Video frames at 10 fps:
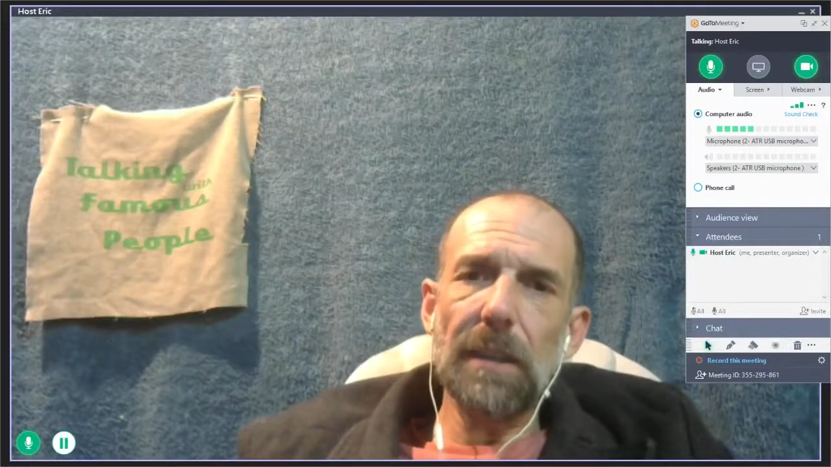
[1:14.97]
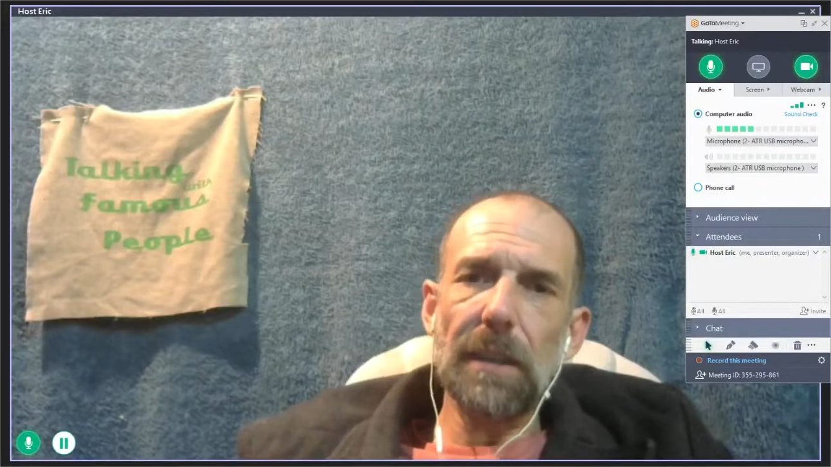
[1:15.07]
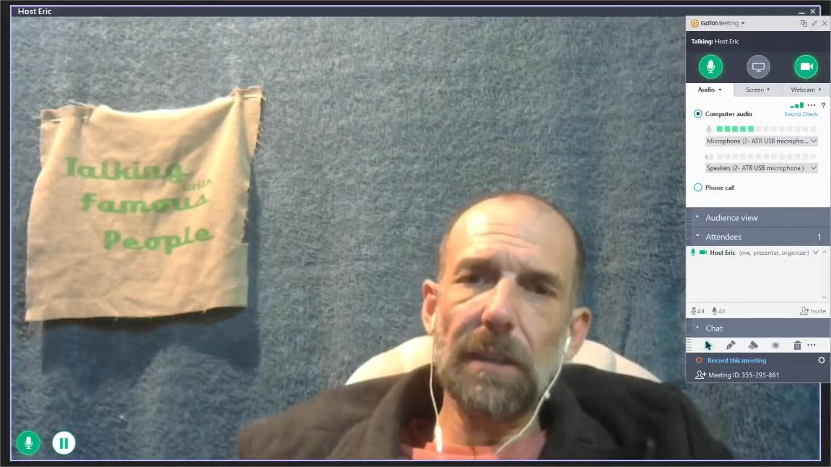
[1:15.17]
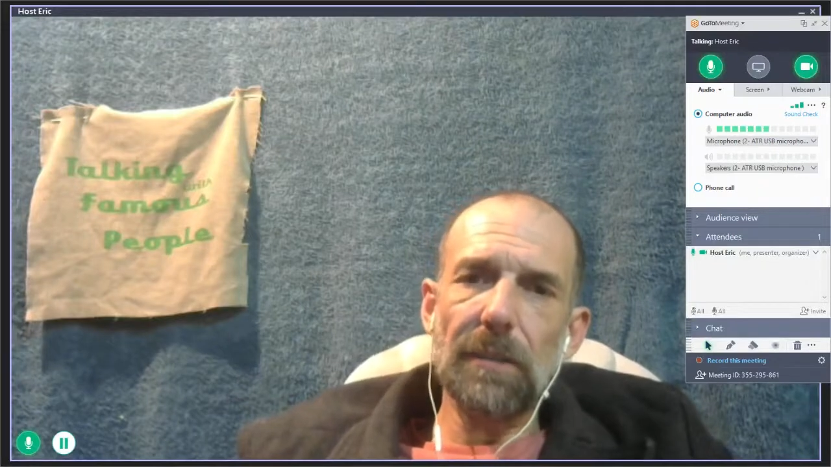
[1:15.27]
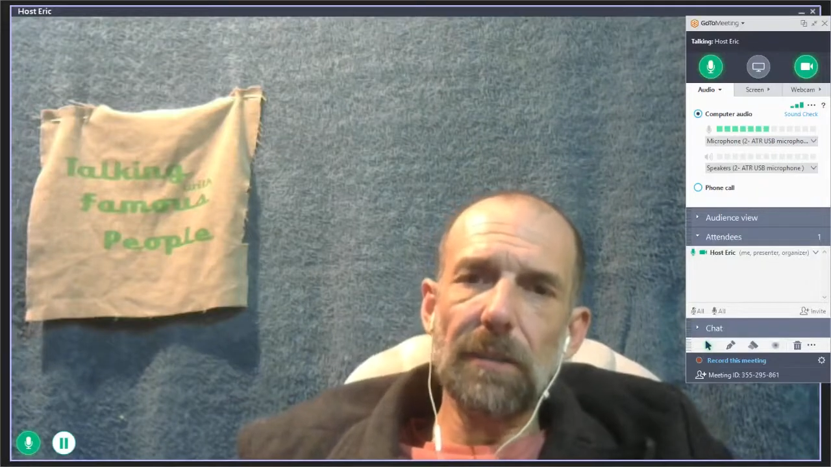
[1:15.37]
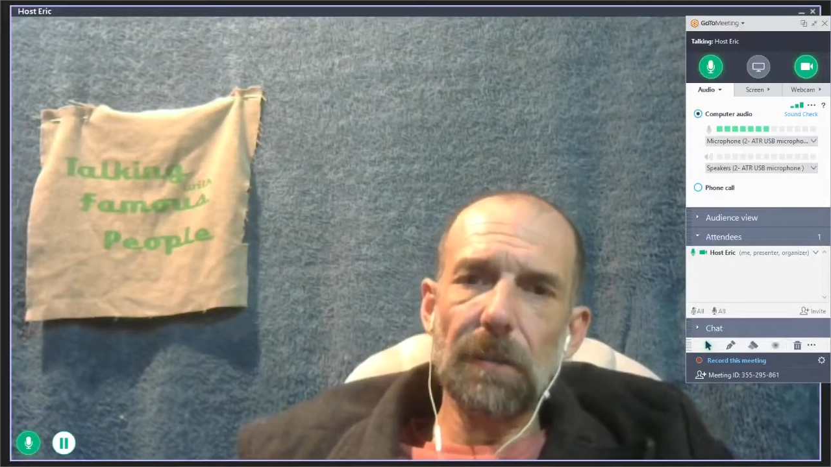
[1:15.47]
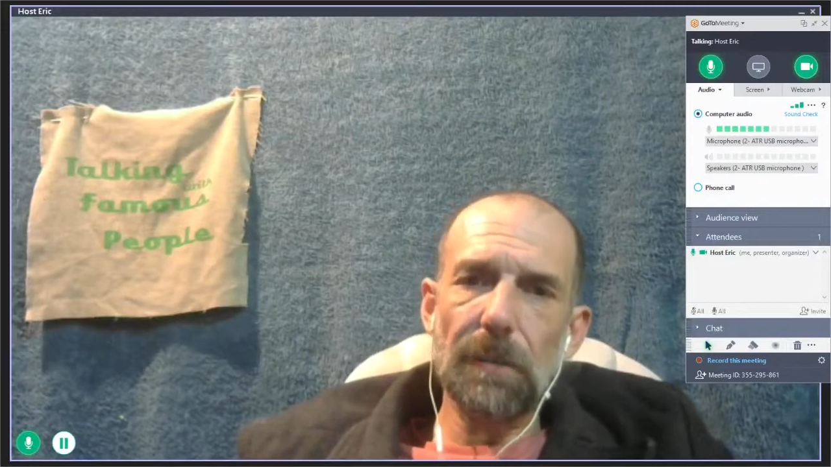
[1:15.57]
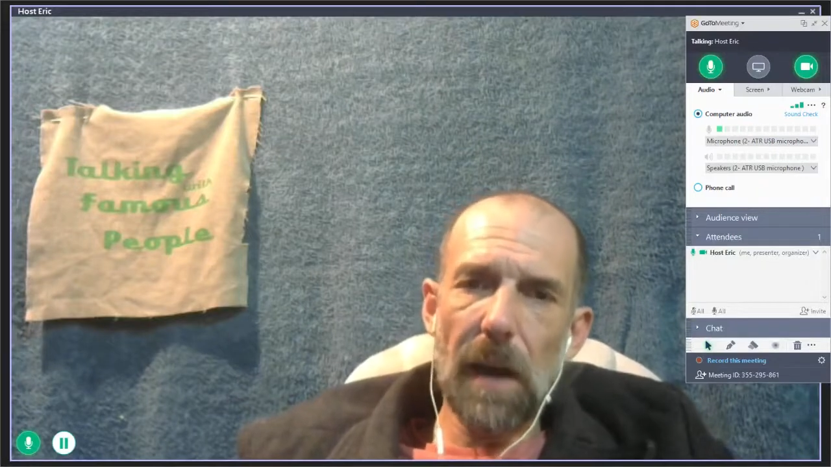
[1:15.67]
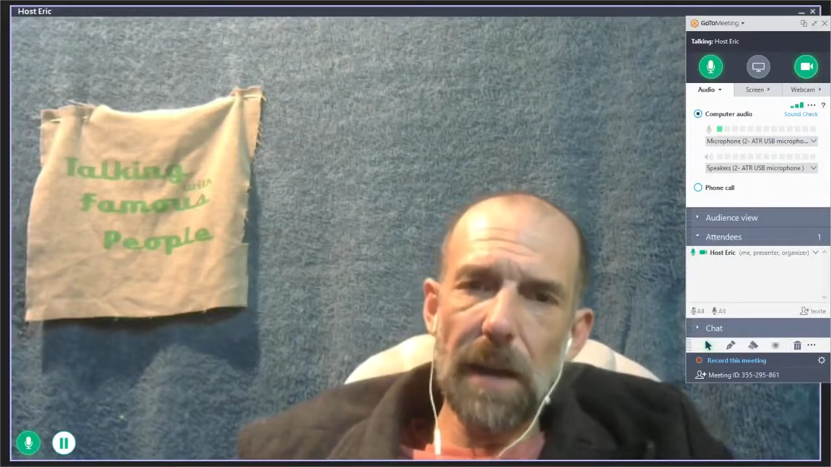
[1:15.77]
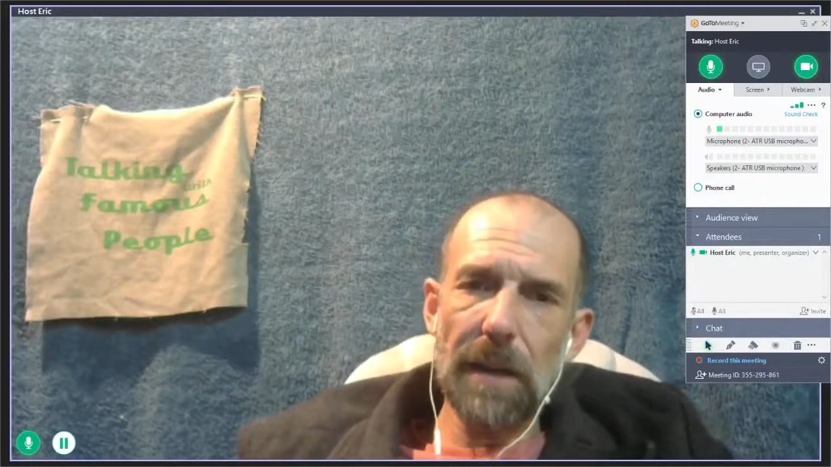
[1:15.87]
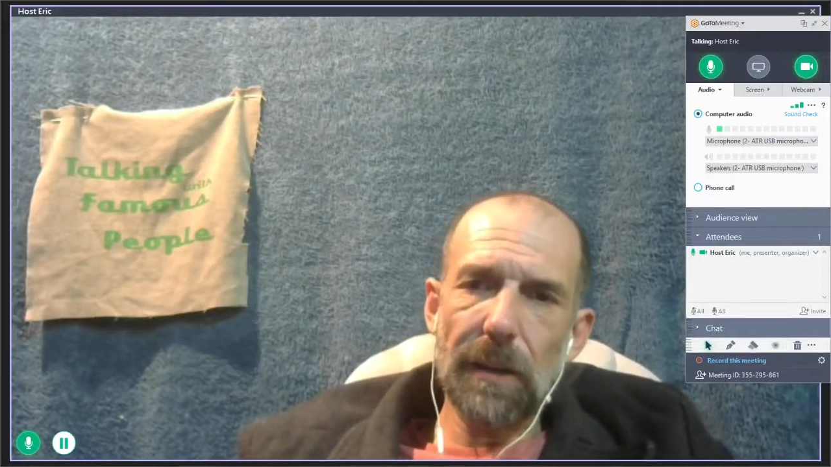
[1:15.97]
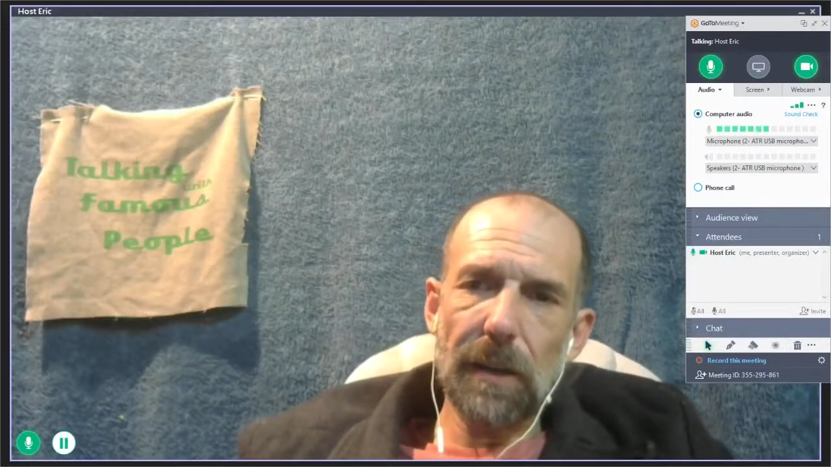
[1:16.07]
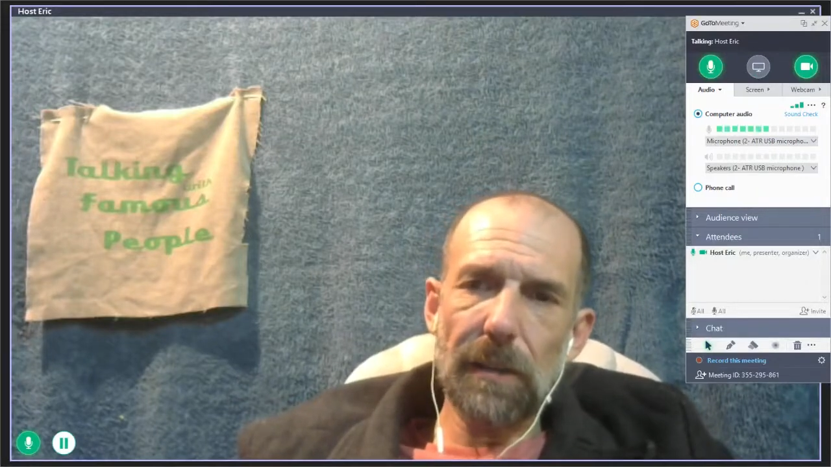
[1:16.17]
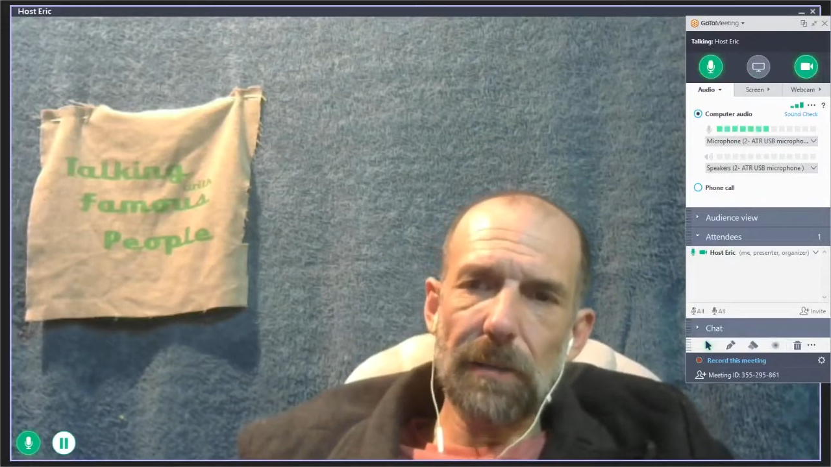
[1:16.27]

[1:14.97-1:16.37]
it is to find a good